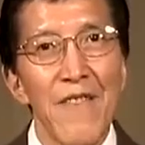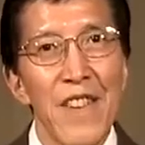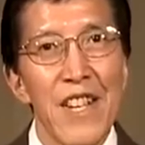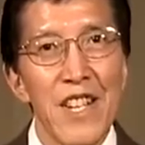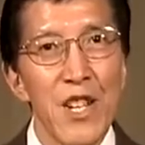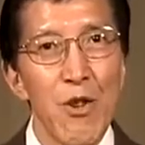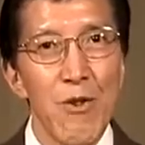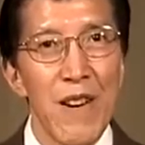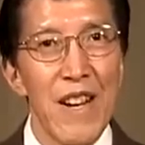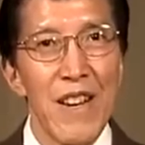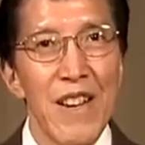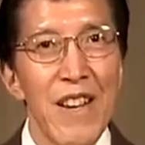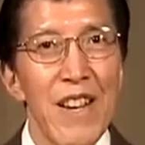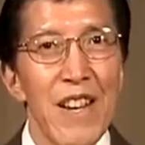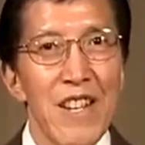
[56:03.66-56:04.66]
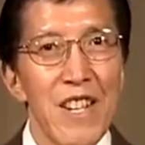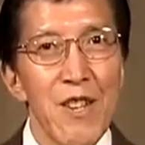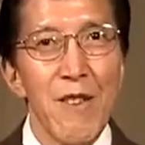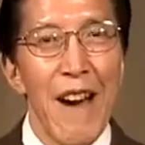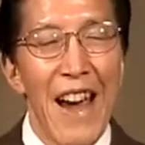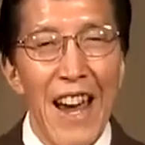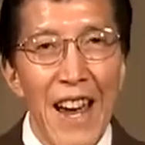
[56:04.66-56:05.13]
into it,
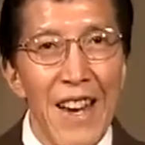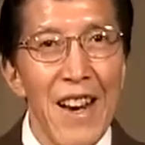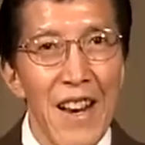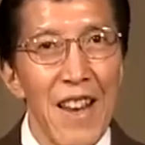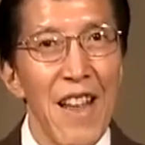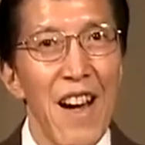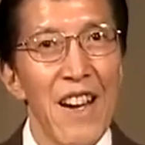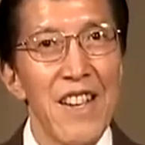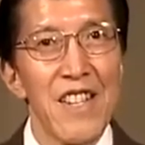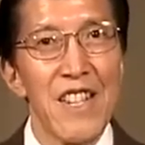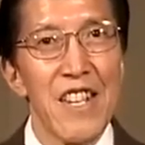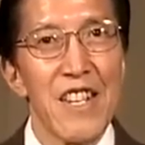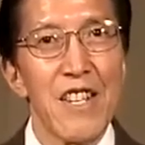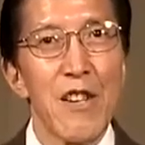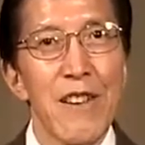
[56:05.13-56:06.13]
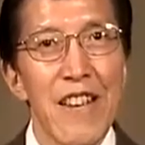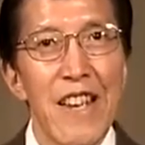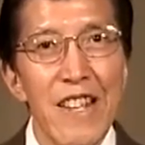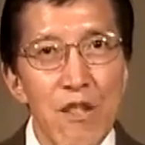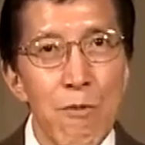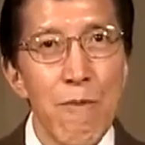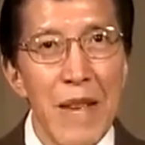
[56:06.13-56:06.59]
to analyze it, to
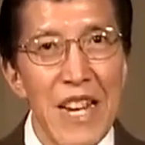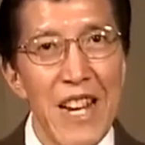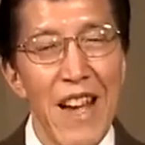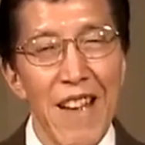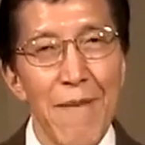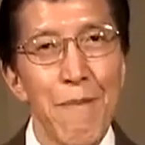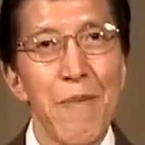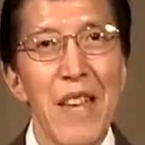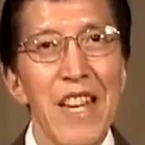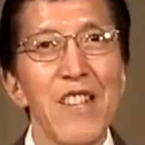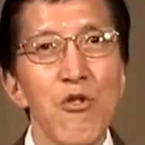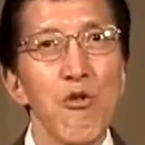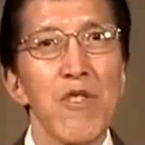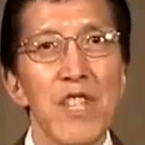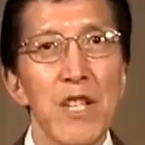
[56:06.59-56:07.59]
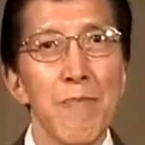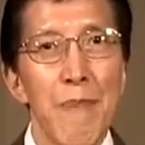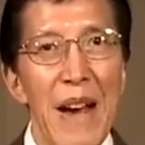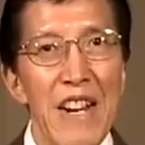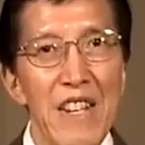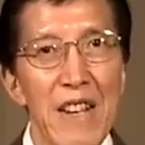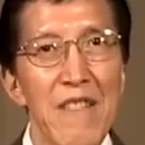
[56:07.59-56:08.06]
be
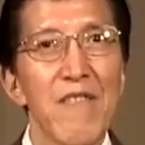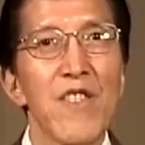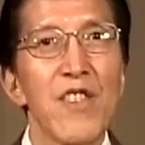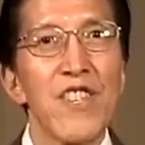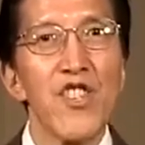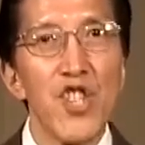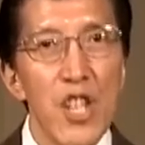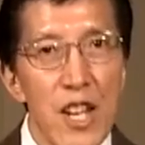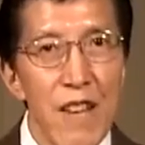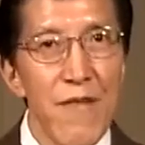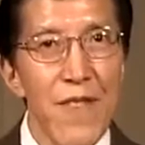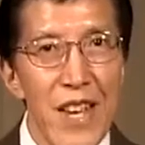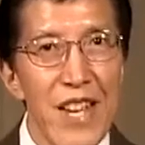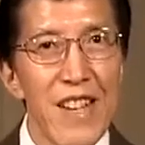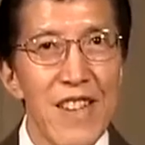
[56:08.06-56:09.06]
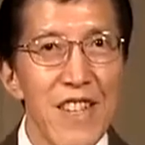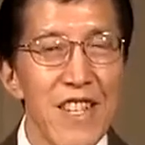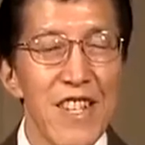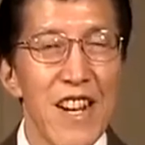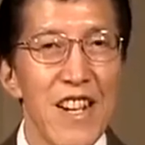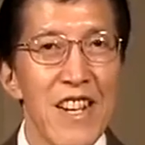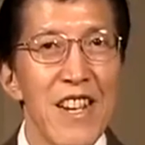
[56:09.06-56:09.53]
introspective, to achieve
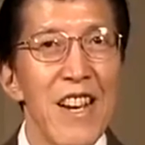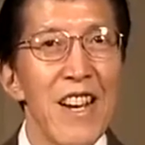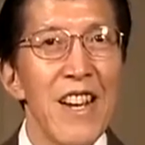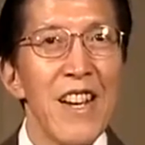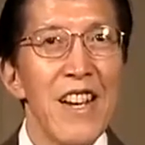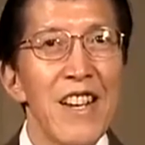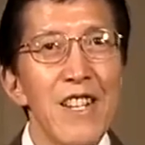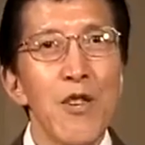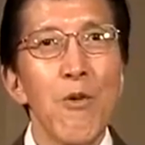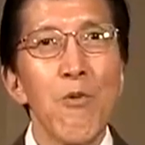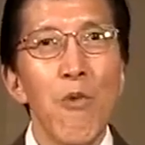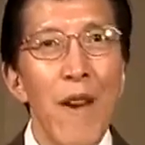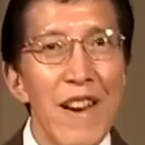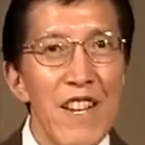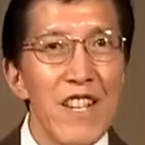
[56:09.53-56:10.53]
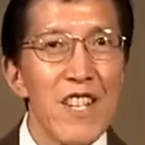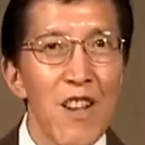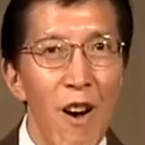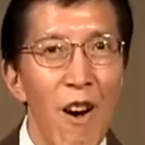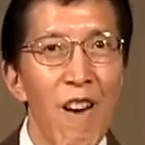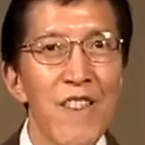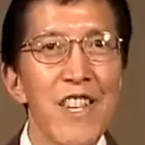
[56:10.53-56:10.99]
insight into what is
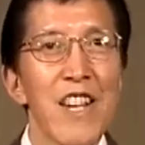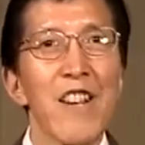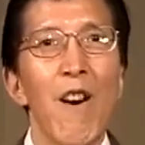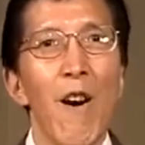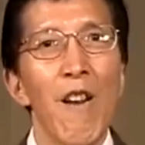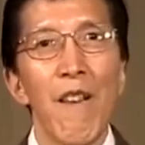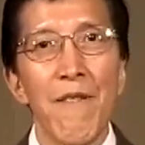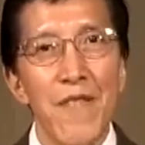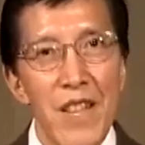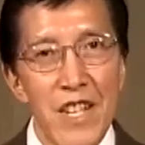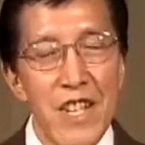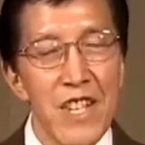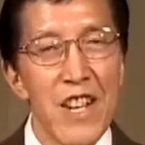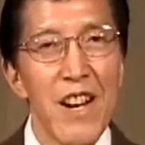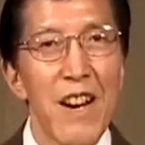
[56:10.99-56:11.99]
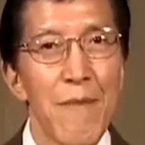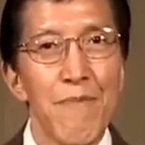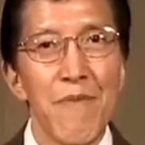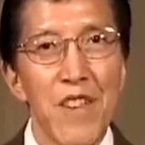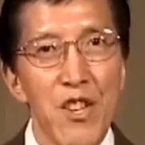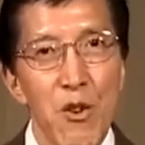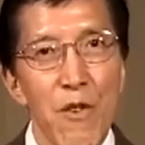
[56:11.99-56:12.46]
causing all of this,
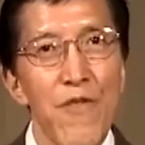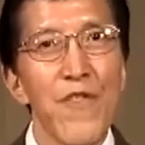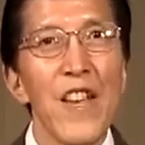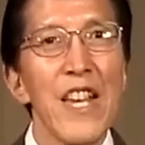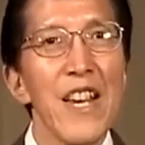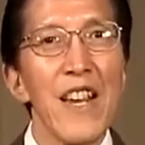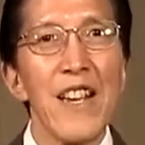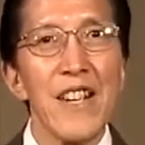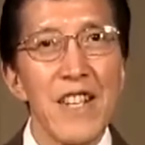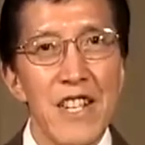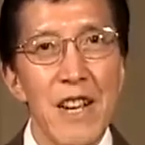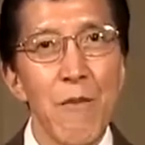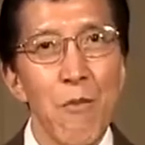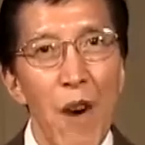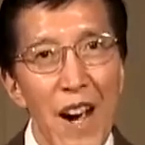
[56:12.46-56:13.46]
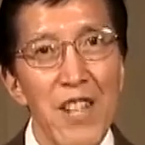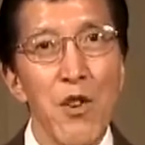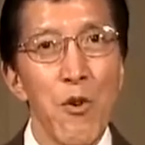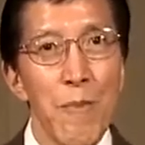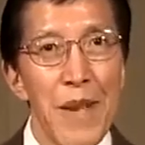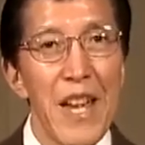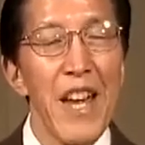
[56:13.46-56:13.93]
your feelings and why
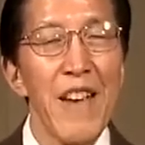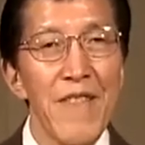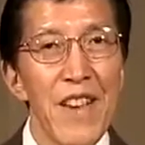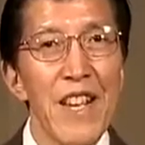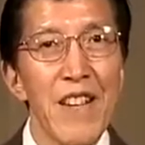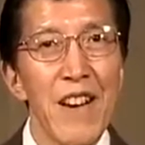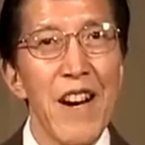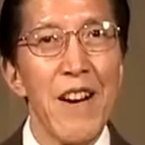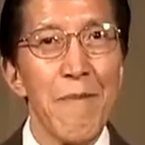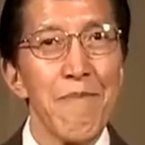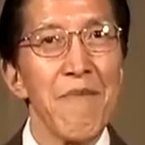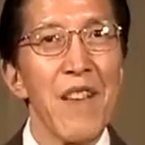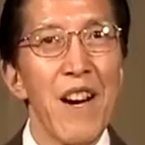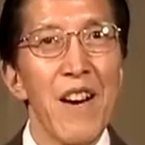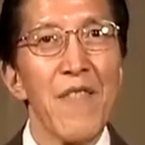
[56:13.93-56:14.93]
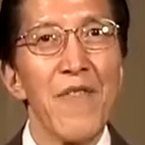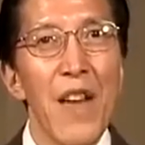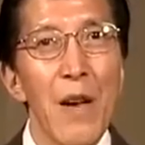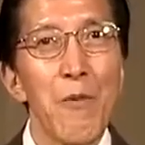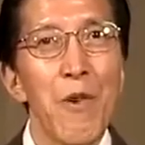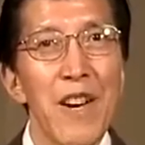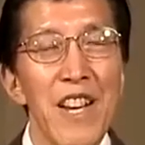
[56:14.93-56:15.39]
you're behaving
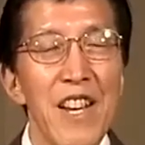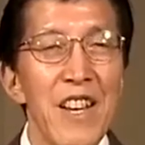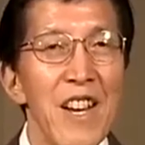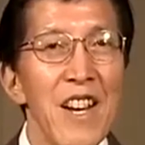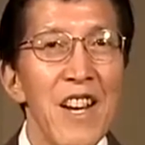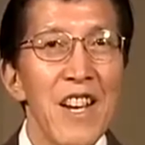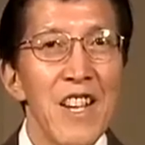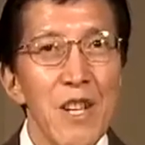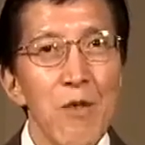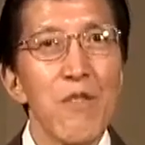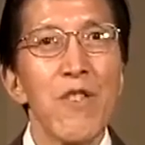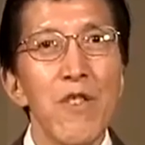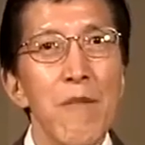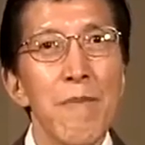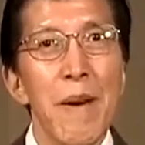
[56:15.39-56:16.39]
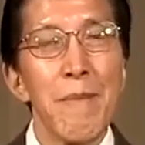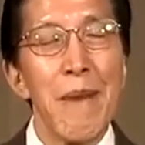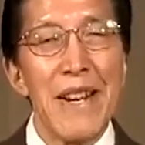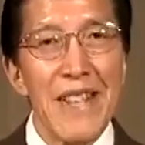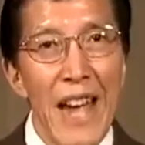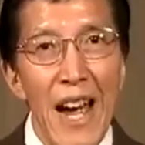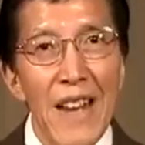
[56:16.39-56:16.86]
the way you do. But
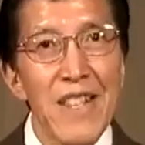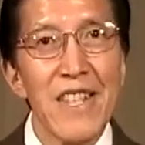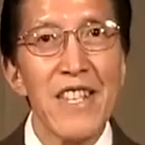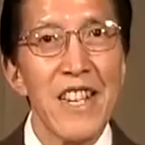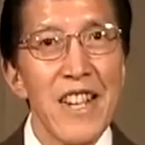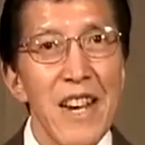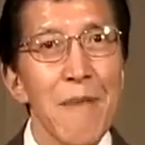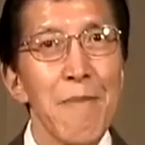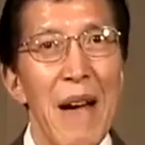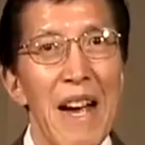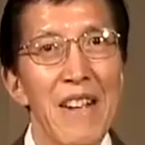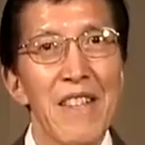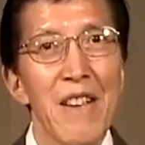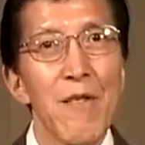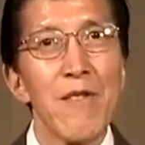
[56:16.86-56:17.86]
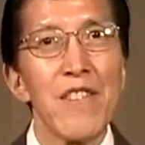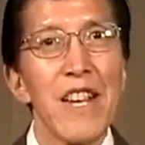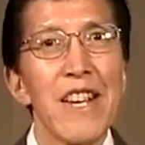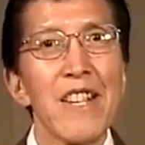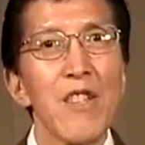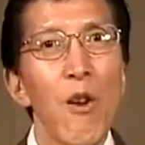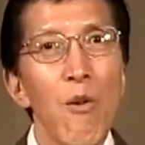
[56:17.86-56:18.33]
my dad's sitting back there and
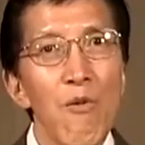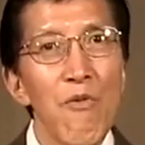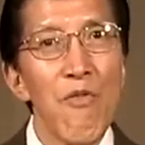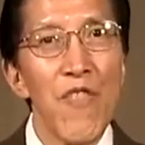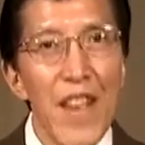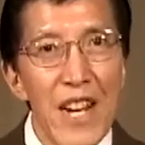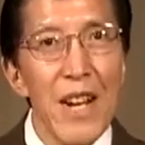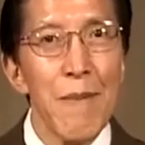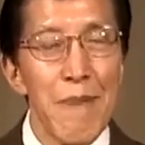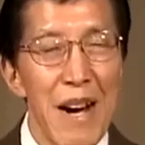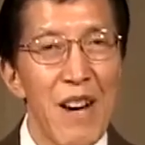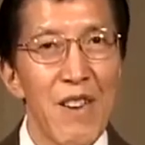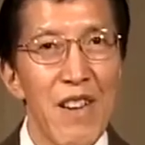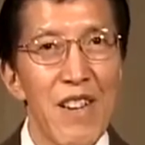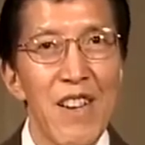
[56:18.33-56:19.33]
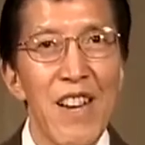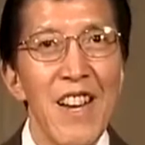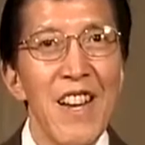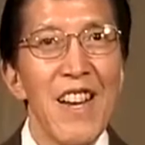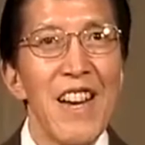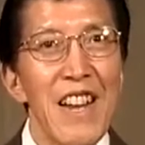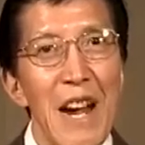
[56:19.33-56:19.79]
saying, don't think about it.
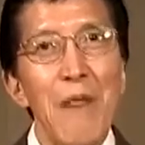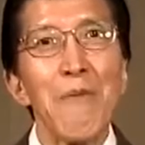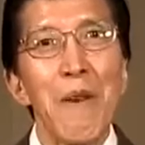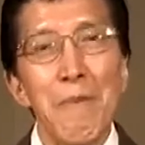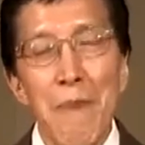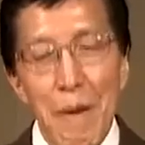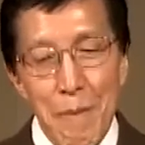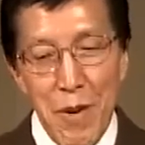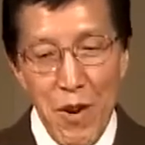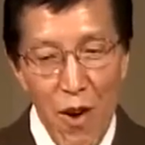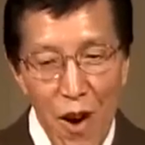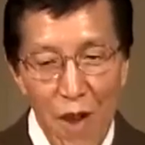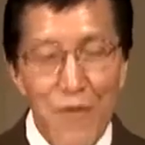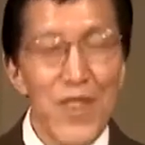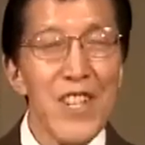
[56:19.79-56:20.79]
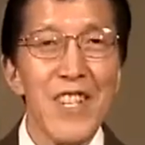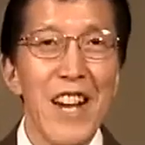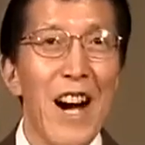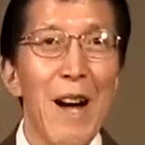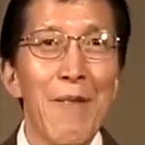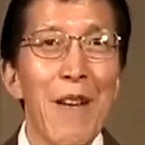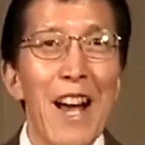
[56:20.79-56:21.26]
And I remember
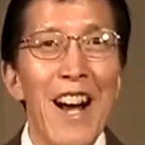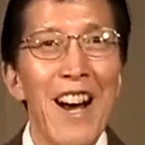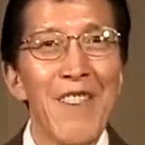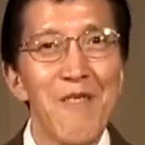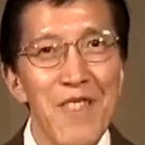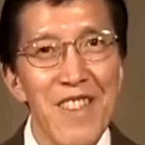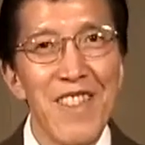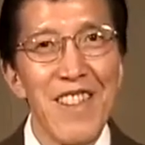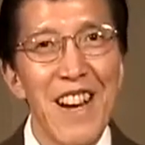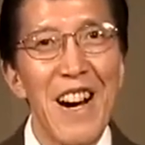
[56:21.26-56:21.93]
oftentimes I would